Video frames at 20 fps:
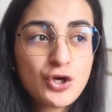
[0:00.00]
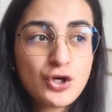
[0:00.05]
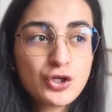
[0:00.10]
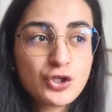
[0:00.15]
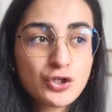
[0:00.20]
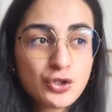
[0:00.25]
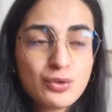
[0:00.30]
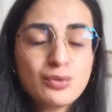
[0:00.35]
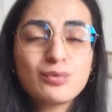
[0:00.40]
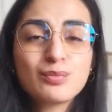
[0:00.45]

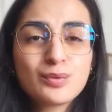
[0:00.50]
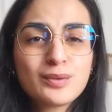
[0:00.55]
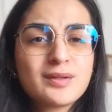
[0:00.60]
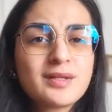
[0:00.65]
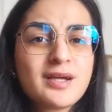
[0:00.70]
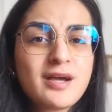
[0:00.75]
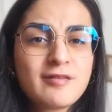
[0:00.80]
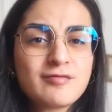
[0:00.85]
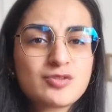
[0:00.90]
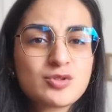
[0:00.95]
you really
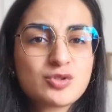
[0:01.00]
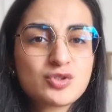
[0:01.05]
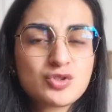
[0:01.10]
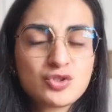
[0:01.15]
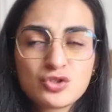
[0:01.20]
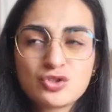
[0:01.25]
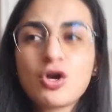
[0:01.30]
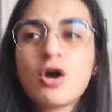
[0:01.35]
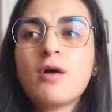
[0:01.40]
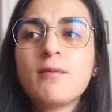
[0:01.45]
have to
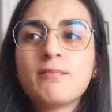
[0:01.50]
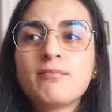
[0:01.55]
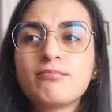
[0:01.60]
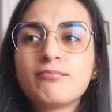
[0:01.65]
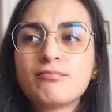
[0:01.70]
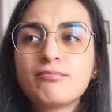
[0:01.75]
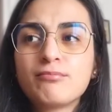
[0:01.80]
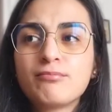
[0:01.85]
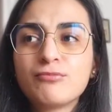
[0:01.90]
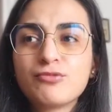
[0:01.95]
stop
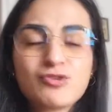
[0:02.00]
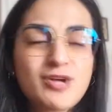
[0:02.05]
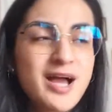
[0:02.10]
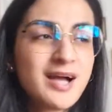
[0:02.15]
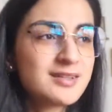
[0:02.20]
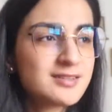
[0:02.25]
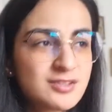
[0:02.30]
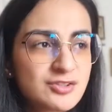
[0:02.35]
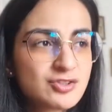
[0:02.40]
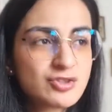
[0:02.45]

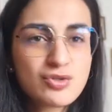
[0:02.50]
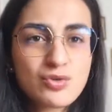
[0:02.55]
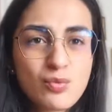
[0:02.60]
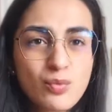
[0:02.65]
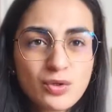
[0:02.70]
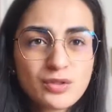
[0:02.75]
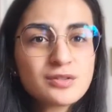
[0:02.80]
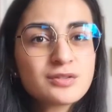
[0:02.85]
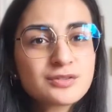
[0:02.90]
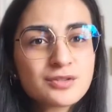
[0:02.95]
reacting to the
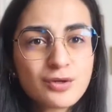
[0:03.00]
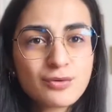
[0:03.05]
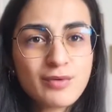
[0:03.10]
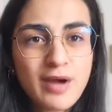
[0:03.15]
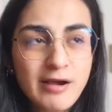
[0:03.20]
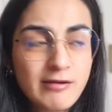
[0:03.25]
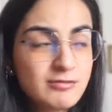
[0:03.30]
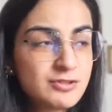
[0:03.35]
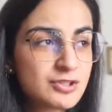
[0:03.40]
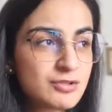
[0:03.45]
world
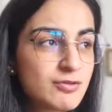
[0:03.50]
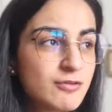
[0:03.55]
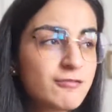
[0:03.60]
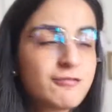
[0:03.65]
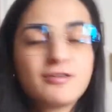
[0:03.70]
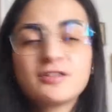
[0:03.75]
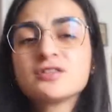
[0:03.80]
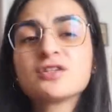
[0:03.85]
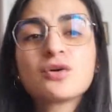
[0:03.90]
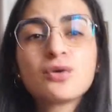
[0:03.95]
around you, the
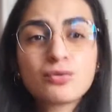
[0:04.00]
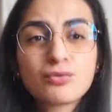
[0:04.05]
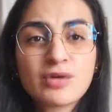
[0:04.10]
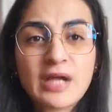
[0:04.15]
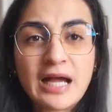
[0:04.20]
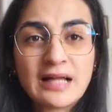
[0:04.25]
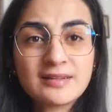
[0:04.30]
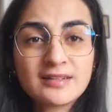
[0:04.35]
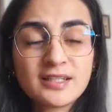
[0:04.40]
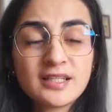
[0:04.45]
physical
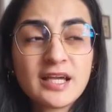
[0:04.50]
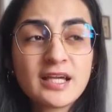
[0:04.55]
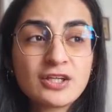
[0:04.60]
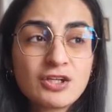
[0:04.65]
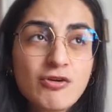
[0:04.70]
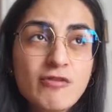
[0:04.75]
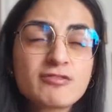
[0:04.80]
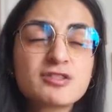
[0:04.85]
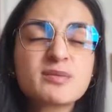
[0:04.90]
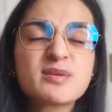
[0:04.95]
reality, and you
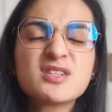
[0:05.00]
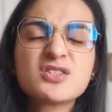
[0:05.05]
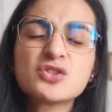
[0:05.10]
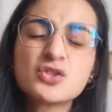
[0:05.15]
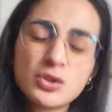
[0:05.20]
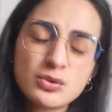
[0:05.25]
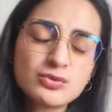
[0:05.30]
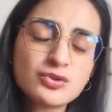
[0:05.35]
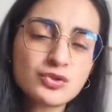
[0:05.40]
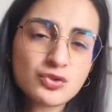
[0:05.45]
have to be
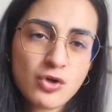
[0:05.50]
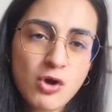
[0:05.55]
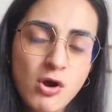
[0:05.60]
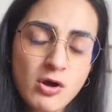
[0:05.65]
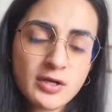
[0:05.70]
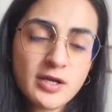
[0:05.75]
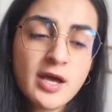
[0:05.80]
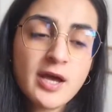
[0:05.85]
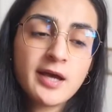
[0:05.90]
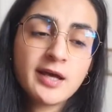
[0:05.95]
so
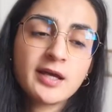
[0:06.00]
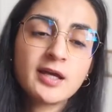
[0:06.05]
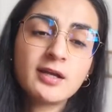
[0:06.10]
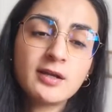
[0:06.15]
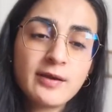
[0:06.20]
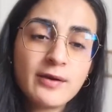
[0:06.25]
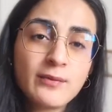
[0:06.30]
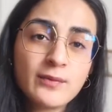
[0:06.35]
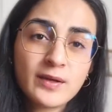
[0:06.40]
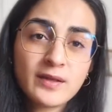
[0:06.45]
strong in
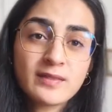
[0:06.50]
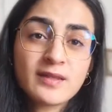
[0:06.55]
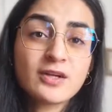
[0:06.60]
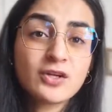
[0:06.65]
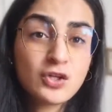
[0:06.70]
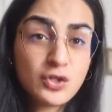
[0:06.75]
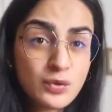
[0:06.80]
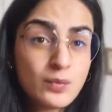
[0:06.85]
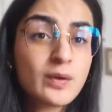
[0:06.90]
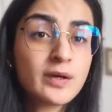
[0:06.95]
knowing that
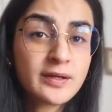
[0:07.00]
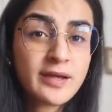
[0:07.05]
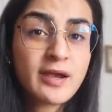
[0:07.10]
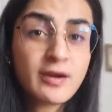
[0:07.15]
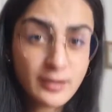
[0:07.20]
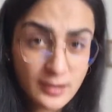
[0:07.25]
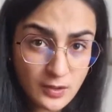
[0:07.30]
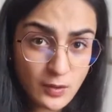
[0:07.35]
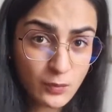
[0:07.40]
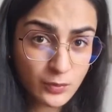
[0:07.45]
you are
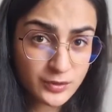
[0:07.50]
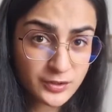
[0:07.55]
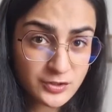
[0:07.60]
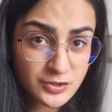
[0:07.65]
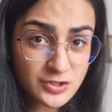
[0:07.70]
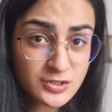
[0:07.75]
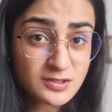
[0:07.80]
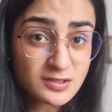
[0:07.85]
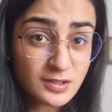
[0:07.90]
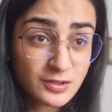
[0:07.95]
carrying
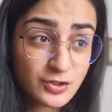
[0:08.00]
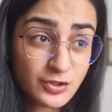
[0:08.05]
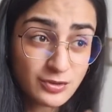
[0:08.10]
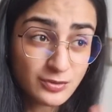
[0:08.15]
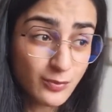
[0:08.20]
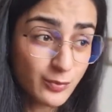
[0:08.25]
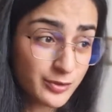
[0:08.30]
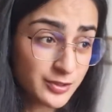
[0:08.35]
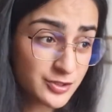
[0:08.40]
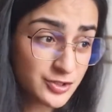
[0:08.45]
oranges and your
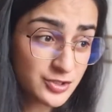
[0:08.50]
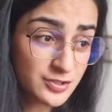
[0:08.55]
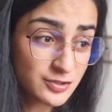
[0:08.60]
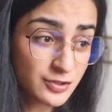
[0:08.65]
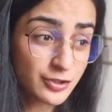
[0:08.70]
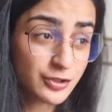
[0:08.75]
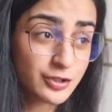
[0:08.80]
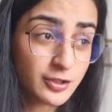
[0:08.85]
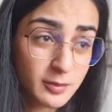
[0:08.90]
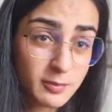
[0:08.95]
oranges
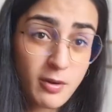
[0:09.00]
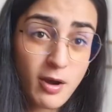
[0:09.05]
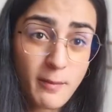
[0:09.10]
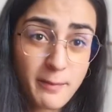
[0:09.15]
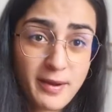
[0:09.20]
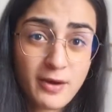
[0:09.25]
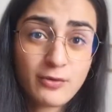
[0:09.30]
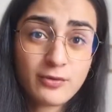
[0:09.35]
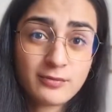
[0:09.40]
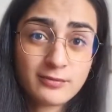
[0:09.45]
are going to pop
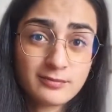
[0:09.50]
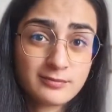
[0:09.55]
out.